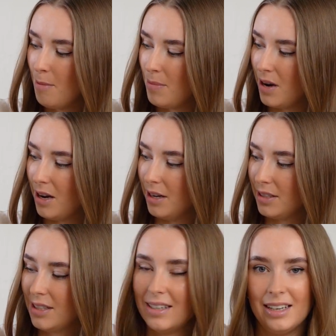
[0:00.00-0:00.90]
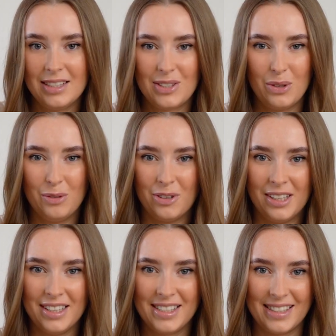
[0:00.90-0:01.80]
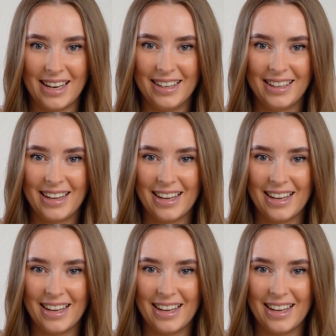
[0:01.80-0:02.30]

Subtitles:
But let's do it for the aesthetic